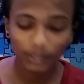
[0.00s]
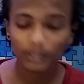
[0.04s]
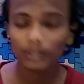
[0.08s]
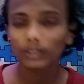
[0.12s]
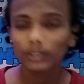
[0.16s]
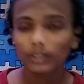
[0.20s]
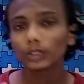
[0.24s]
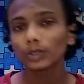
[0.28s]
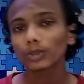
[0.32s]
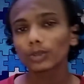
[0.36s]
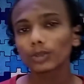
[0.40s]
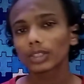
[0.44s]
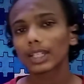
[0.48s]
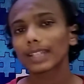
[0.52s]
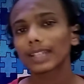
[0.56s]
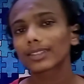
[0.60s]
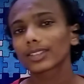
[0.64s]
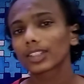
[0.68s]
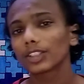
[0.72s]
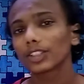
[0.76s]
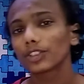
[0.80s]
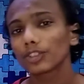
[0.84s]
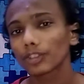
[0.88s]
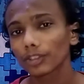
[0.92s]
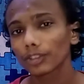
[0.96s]
used as
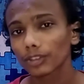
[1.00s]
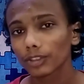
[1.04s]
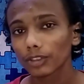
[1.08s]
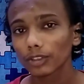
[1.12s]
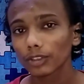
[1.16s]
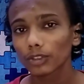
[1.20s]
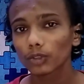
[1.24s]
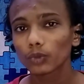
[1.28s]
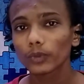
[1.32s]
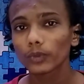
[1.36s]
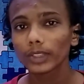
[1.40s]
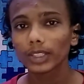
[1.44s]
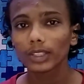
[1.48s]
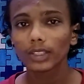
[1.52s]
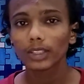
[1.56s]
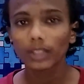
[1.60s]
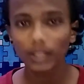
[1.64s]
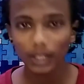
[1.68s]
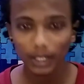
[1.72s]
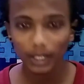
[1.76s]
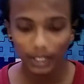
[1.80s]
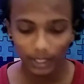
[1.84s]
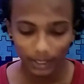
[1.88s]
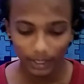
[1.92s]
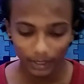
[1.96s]
conjunctions with
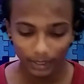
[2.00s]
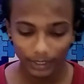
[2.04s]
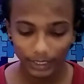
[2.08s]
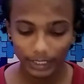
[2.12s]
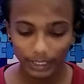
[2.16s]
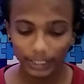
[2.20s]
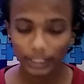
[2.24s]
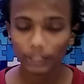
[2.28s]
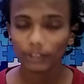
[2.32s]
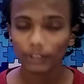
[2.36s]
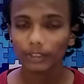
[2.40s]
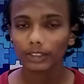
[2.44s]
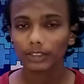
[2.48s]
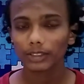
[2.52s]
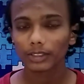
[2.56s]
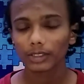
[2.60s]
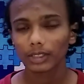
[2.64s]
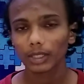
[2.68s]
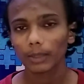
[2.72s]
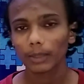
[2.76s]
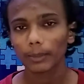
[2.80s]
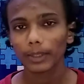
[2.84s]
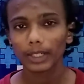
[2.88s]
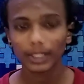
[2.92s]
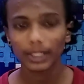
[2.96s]
the electronic
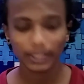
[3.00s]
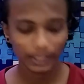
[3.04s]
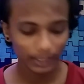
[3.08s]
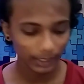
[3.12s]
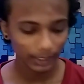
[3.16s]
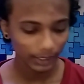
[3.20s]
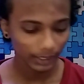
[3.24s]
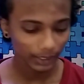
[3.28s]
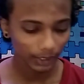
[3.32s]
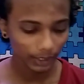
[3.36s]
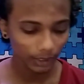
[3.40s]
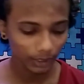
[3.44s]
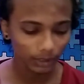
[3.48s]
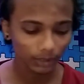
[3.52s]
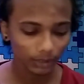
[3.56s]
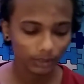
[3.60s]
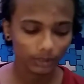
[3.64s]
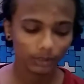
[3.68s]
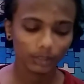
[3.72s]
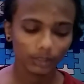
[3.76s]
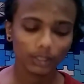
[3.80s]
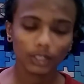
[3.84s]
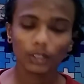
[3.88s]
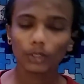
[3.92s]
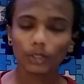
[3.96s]
stability
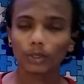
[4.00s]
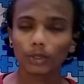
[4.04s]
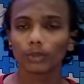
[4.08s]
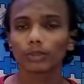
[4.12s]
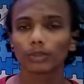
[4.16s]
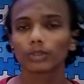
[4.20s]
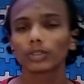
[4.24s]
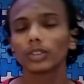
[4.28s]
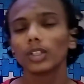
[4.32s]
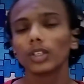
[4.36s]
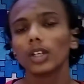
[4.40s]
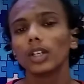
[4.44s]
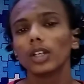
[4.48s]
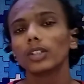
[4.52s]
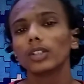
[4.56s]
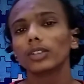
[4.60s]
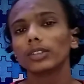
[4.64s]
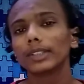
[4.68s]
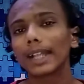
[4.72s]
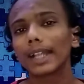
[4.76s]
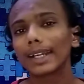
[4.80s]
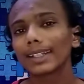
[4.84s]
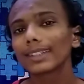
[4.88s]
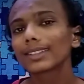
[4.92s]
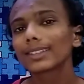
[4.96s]
controls,
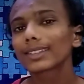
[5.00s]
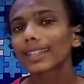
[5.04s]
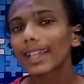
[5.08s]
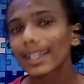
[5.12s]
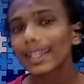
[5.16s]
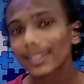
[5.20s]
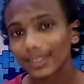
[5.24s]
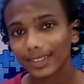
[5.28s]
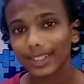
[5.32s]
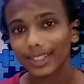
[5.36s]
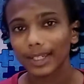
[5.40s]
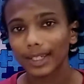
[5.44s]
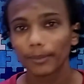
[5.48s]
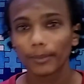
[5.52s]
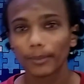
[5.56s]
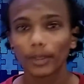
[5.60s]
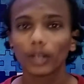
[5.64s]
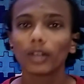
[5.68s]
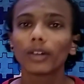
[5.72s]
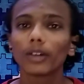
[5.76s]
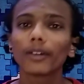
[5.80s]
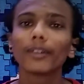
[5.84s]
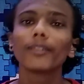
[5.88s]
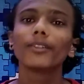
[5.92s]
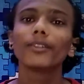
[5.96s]
that is escape.
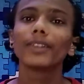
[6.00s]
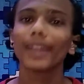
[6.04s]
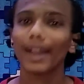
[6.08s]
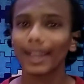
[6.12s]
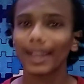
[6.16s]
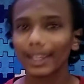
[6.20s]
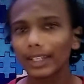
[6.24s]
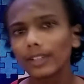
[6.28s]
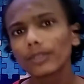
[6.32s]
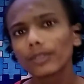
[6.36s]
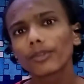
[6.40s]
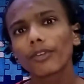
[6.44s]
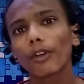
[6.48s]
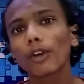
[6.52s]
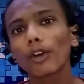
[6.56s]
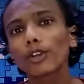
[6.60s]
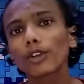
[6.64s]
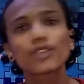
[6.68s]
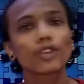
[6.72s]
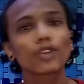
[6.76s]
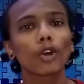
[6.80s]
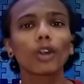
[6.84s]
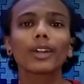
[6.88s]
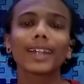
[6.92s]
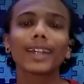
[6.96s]
In for
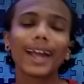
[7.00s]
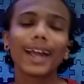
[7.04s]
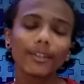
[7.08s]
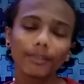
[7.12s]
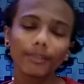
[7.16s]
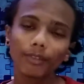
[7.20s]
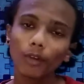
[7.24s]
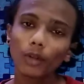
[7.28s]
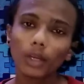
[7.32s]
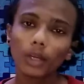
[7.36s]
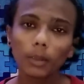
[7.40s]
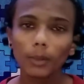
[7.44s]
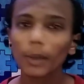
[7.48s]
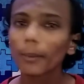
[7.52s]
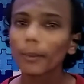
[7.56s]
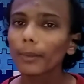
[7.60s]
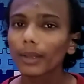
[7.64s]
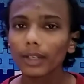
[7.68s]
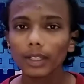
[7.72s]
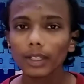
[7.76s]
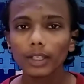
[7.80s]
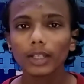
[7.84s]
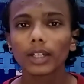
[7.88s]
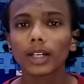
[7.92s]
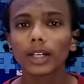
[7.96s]
short and for
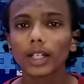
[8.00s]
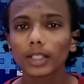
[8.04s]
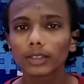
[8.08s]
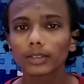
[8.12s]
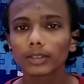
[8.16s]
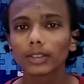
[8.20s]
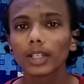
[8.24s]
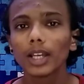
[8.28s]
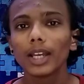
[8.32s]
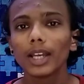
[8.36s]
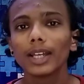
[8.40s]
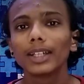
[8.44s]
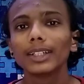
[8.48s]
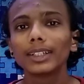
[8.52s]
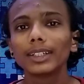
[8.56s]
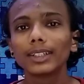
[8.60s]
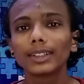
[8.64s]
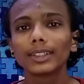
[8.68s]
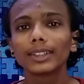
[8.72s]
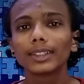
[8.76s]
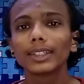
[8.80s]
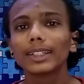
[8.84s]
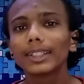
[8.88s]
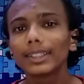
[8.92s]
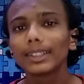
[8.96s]
remembering us,
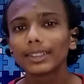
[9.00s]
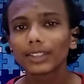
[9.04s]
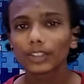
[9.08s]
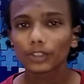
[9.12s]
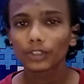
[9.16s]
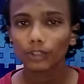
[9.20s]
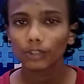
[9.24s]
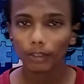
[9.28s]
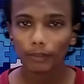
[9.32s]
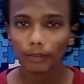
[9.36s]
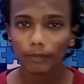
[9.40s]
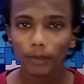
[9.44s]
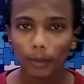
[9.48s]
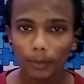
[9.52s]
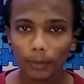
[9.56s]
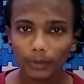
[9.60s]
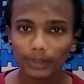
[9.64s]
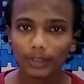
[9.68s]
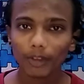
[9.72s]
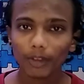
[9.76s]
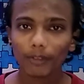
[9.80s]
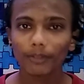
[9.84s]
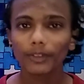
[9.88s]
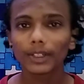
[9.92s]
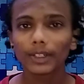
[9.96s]
the short form
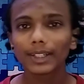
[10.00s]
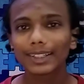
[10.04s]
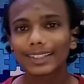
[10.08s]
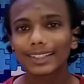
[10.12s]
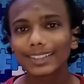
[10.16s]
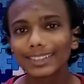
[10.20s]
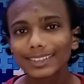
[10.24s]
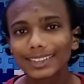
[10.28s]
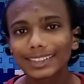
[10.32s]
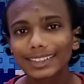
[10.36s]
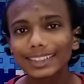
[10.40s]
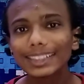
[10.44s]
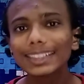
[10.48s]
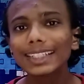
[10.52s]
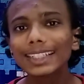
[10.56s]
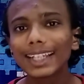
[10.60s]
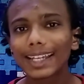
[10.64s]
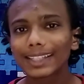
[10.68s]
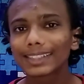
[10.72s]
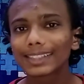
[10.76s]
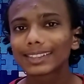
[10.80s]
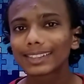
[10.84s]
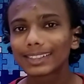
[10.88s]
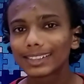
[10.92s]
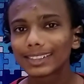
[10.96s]
of it is
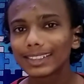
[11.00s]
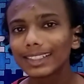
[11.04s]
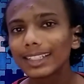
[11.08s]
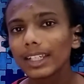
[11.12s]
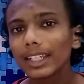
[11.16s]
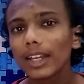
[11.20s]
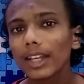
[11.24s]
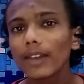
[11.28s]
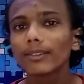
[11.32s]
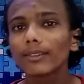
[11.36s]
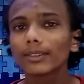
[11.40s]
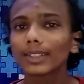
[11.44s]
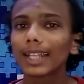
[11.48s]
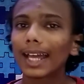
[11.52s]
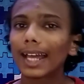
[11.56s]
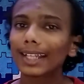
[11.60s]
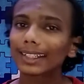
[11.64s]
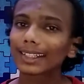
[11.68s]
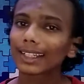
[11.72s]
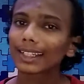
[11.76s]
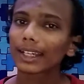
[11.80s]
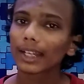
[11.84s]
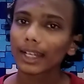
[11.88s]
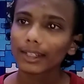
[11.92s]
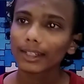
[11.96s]
ESC,
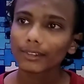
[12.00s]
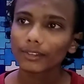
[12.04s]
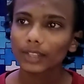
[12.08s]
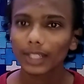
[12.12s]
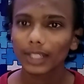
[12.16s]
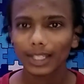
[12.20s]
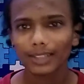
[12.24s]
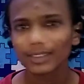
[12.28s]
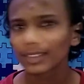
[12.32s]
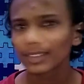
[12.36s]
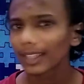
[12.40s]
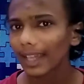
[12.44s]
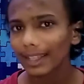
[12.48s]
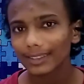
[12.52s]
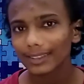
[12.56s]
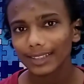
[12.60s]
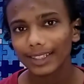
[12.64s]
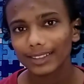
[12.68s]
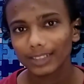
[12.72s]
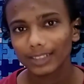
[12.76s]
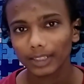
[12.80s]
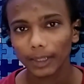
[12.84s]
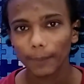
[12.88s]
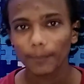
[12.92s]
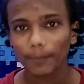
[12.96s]
that we can say as
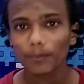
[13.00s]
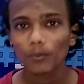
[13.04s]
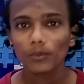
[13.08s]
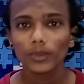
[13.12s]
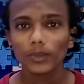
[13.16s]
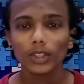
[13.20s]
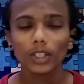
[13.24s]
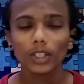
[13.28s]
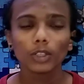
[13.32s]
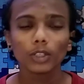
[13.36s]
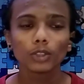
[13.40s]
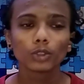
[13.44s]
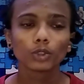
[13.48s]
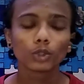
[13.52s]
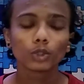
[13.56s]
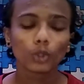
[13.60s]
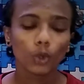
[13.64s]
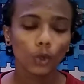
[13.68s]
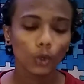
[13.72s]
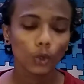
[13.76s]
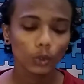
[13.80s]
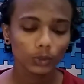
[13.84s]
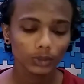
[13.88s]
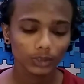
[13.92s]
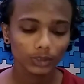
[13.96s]
escape.
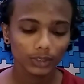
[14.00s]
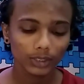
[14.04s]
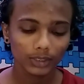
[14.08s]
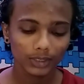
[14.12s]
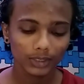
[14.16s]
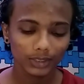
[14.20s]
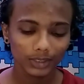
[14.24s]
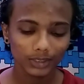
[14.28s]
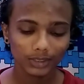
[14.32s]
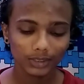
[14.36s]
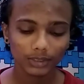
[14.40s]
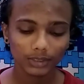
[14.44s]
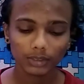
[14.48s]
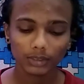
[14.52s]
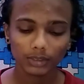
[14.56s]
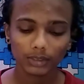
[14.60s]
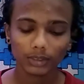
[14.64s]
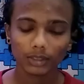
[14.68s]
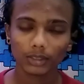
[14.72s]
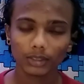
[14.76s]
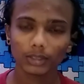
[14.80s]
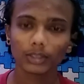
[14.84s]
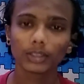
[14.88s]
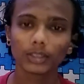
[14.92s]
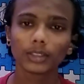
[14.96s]
So this is
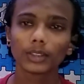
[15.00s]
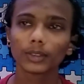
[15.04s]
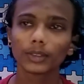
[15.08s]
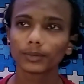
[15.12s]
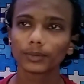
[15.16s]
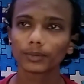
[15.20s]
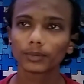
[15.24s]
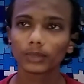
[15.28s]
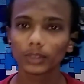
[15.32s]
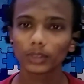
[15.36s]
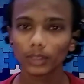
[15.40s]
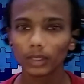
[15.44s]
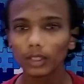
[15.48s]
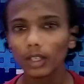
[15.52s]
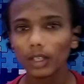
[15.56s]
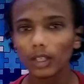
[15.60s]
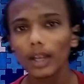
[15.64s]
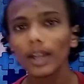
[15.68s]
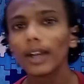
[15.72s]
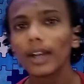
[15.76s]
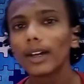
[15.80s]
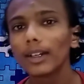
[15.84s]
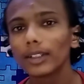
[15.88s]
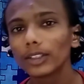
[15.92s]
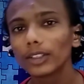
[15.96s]
the
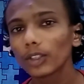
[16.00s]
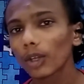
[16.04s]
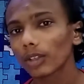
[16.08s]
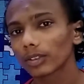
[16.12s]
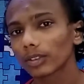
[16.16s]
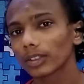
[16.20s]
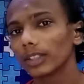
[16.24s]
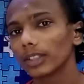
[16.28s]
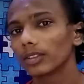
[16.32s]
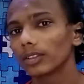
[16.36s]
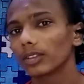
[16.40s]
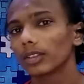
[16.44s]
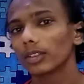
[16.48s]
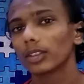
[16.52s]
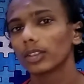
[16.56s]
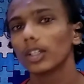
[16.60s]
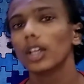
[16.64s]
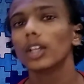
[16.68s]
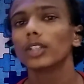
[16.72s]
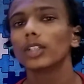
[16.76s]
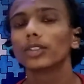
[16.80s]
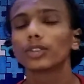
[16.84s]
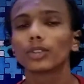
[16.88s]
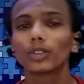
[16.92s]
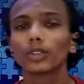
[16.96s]
yaw sensors.
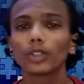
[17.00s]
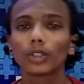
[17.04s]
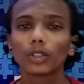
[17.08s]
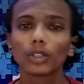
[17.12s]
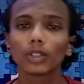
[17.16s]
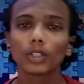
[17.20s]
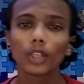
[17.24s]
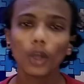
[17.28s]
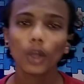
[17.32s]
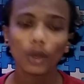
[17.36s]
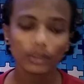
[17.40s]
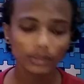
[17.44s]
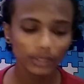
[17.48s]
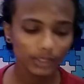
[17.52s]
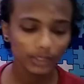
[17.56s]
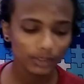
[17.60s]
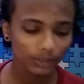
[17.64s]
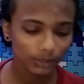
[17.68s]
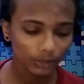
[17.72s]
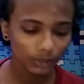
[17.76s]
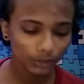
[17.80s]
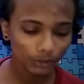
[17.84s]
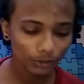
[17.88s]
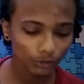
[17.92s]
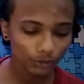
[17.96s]
So the yaw
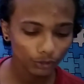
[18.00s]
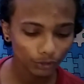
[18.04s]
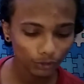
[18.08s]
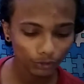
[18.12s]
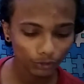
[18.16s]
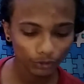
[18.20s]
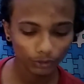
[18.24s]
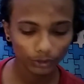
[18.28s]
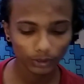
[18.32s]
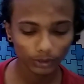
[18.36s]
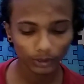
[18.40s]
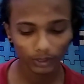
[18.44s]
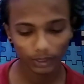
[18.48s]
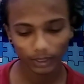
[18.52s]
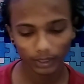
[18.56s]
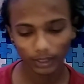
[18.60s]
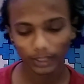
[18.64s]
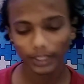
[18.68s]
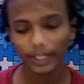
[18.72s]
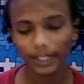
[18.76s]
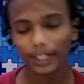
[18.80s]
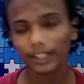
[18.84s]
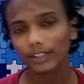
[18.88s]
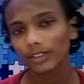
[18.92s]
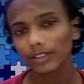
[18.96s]
sensors
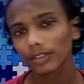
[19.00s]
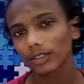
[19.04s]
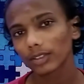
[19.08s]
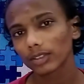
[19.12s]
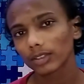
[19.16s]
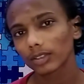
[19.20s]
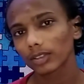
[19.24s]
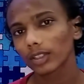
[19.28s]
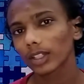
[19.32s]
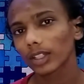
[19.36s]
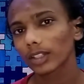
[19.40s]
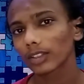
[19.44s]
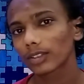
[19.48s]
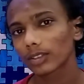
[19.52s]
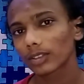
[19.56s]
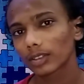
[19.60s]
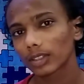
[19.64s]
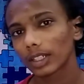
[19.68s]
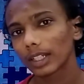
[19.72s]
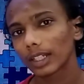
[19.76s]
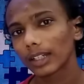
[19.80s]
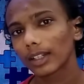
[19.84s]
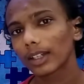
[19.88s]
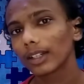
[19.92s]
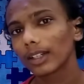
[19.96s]
connects they
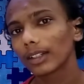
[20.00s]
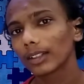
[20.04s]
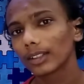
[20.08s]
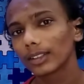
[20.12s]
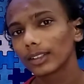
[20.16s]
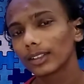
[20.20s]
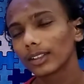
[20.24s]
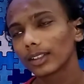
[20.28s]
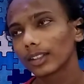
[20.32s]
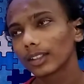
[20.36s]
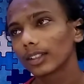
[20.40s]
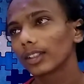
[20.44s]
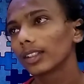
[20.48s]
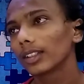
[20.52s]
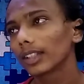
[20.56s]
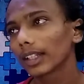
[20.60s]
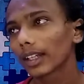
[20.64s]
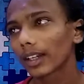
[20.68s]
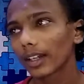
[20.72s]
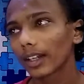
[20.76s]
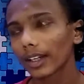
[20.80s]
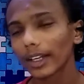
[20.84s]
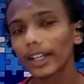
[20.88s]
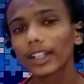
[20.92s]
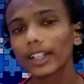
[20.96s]

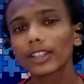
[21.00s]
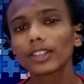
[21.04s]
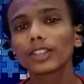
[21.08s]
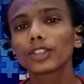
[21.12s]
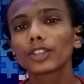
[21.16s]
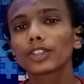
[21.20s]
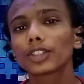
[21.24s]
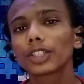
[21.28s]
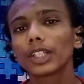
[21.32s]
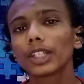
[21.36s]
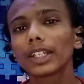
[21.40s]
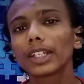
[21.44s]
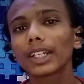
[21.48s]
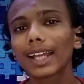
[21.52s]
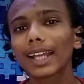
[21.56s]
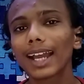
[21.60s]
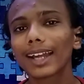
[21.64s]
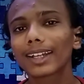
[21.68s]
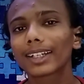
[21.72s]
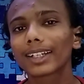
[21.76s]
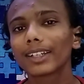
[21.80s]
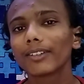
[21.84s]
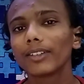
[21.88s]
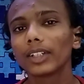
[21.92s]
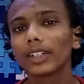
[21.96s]
correct the steering
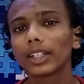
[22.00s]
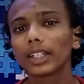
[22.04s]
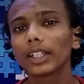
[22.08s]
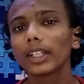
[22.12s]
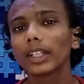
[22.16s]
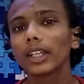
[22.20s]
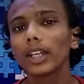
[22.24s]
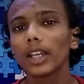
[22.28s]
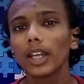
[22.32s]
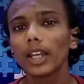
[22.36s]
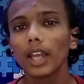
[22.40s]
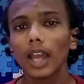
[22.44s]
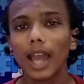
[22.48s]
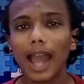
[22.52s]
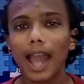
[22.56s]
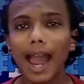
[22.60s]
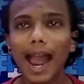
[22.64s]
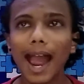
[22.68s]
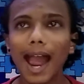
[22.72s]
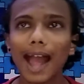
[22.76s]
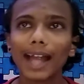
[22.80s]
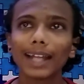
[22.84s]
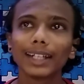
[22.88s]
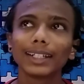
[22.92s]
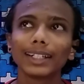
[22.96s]
activity,
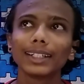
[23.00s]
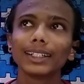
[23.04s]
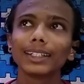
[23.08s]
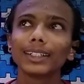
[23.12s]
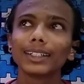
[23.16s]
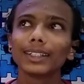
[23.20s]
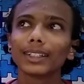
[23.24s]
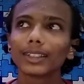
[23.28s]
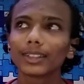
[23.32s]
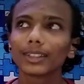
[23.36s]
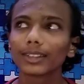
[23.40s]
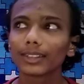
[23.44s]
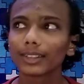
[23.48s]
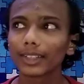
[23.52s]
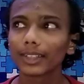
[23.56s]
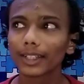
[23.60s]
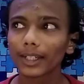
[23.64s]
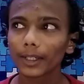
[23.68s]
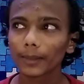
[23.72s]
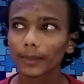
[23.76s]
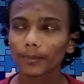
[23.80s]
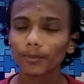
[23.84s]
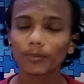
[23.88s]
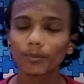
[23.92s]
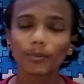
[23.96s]
and
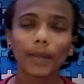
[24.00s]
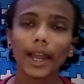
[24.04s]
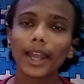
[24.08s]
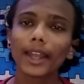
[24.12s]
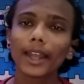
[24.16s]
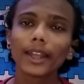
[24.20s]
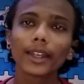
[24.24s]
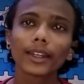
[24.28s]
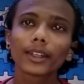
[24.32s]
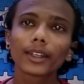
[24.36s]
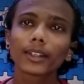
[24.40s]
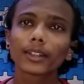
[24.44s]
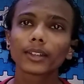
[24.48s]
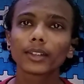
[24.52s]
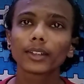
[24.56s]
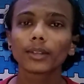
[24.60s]
they by